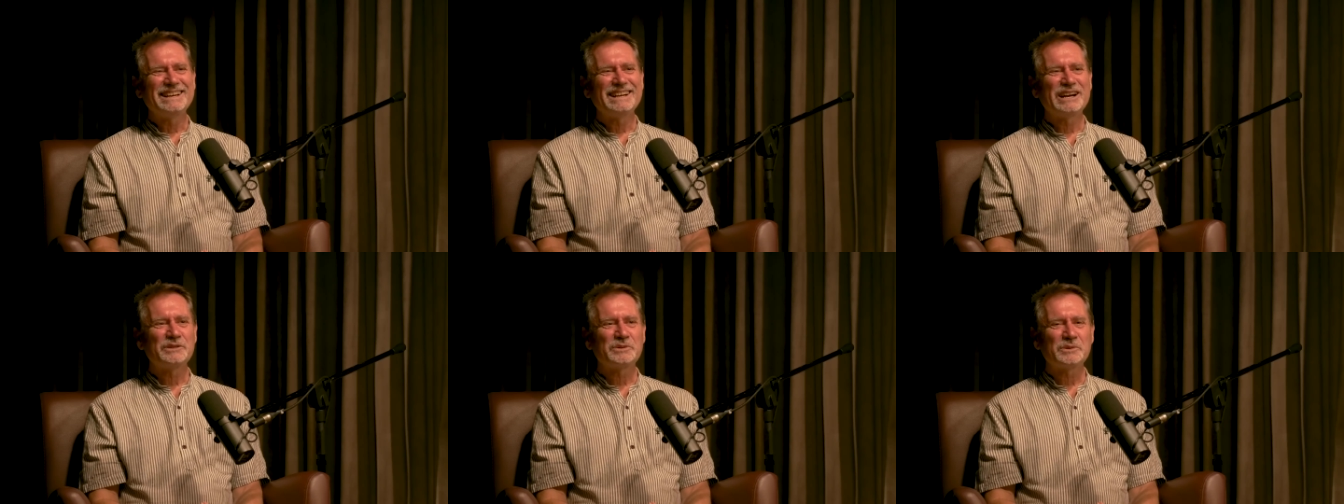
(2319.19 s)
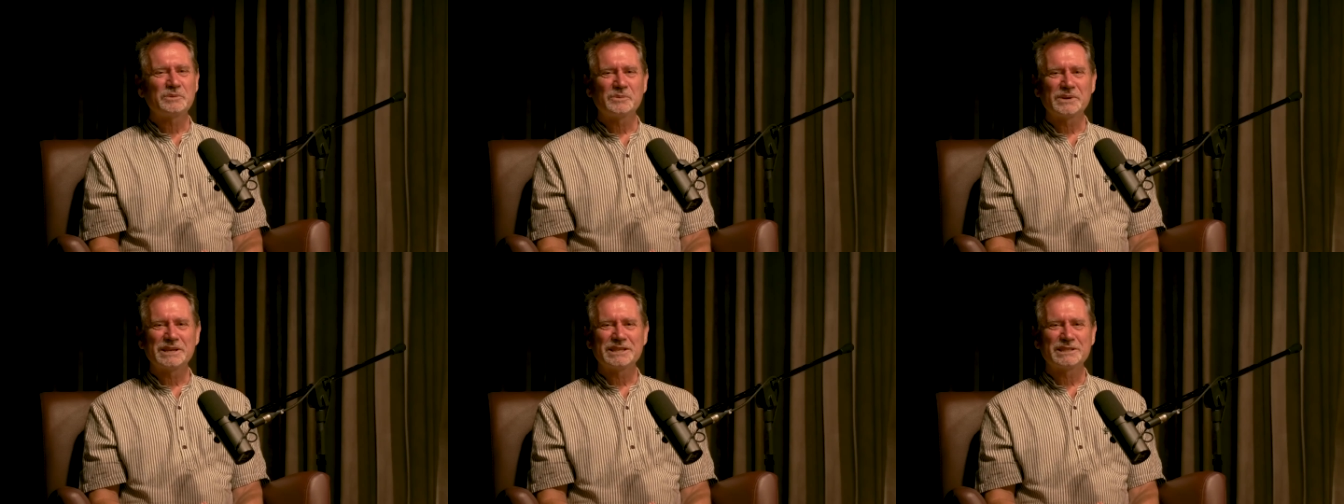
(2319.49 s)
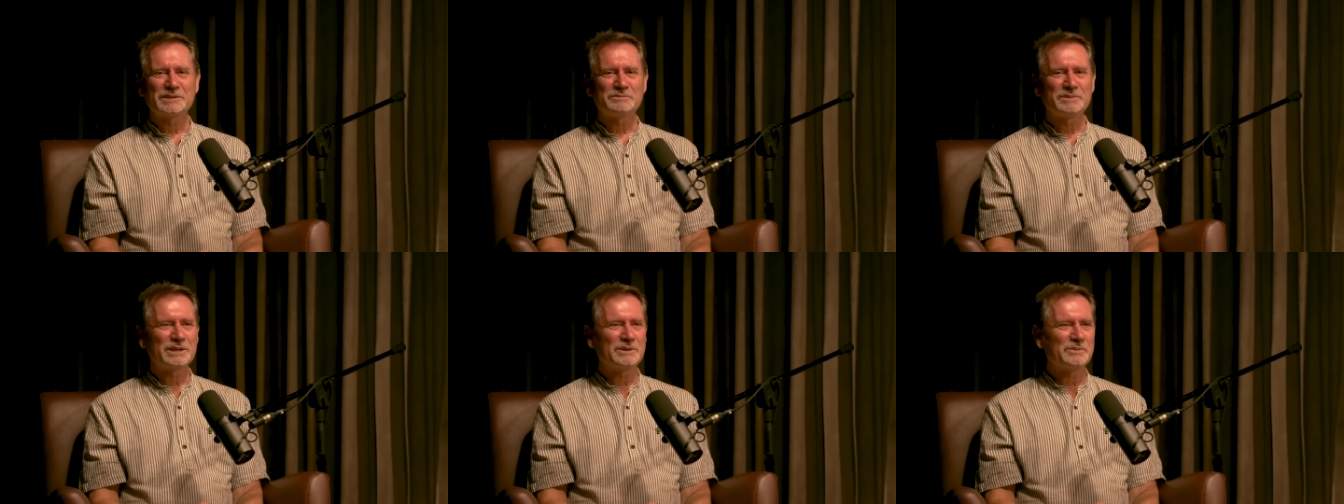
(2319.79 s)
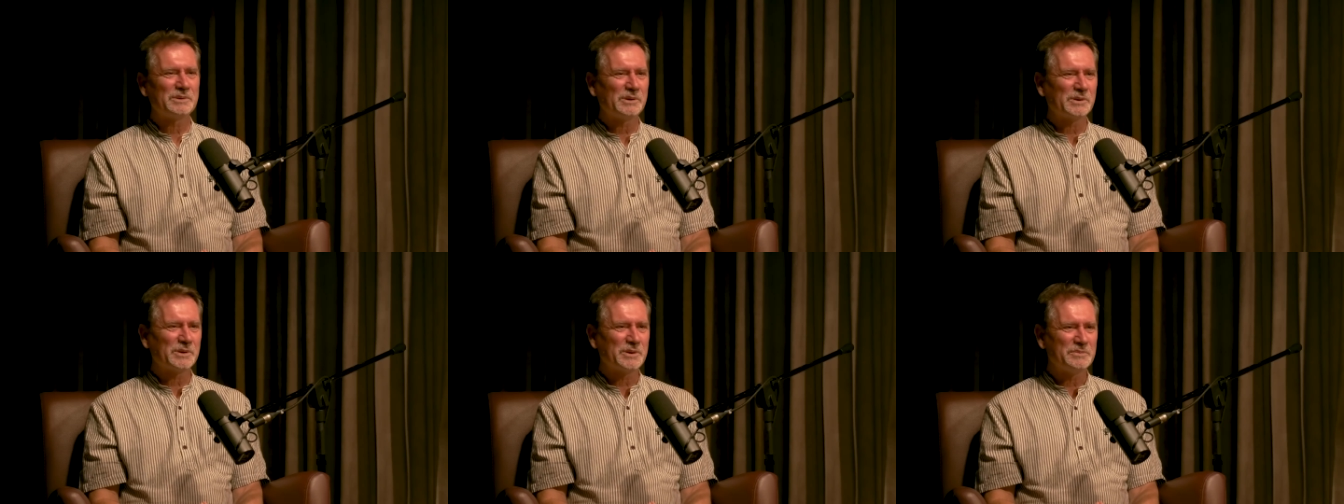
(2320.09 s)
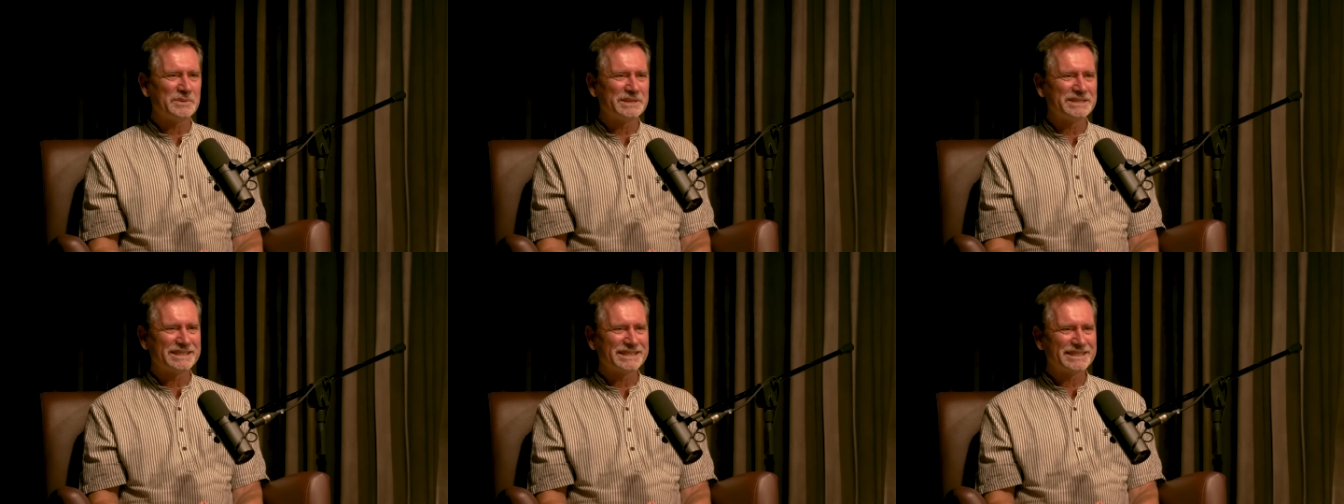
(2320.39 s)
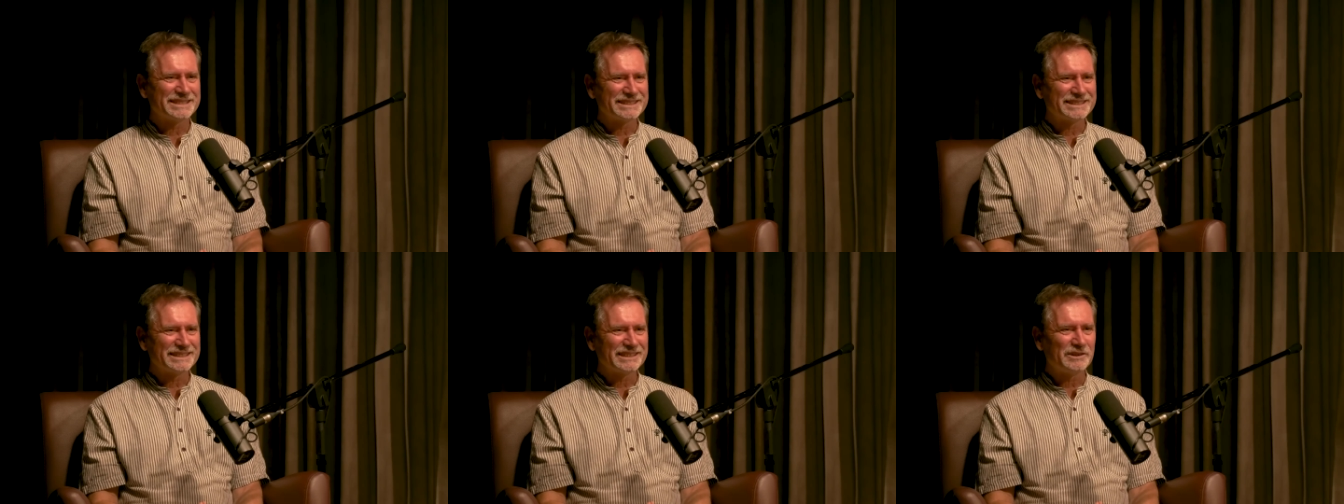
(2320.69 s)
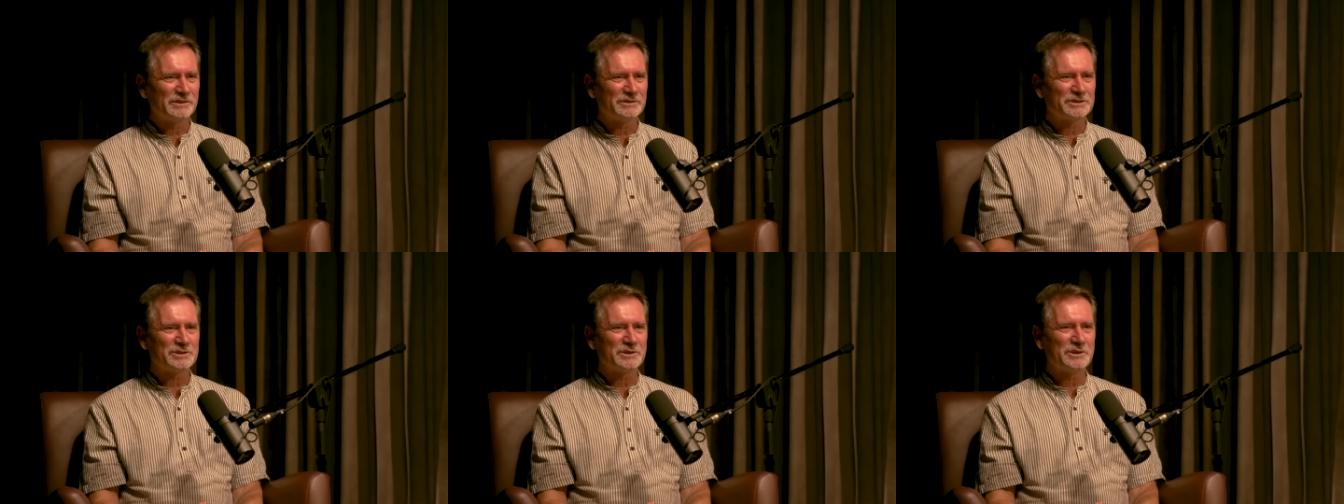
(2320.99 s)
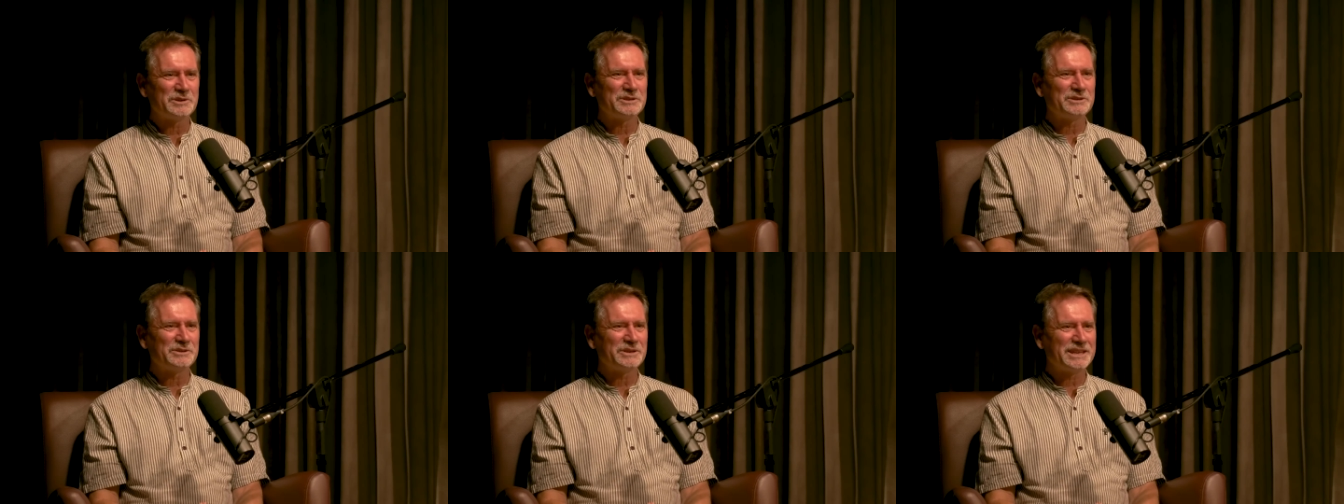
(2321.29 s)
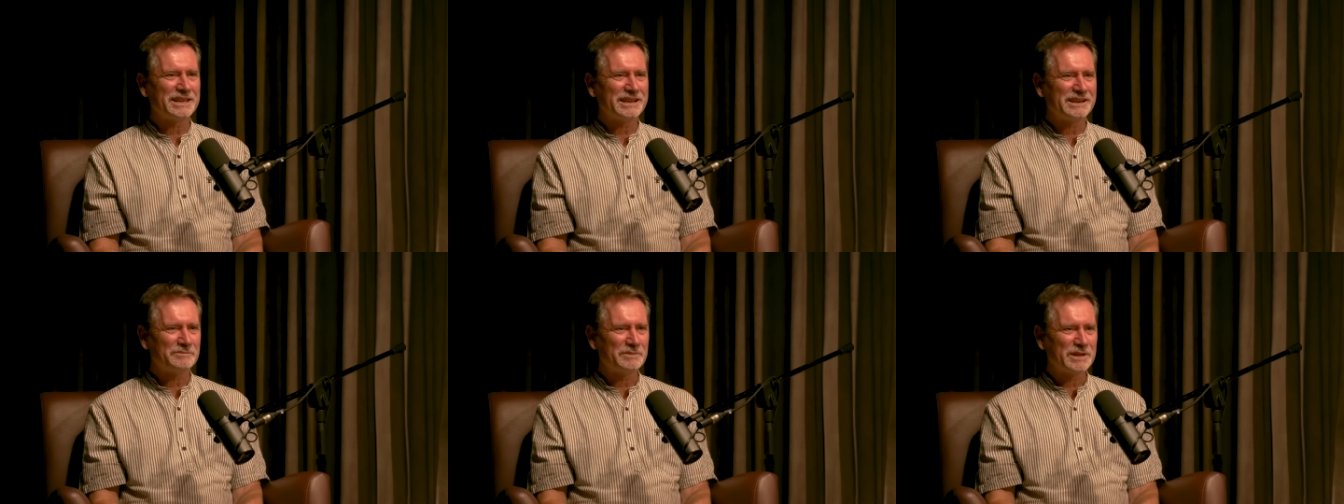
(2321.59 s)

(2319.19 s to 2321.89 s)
I thought, where's the big welcome and the, oh, John, you're here.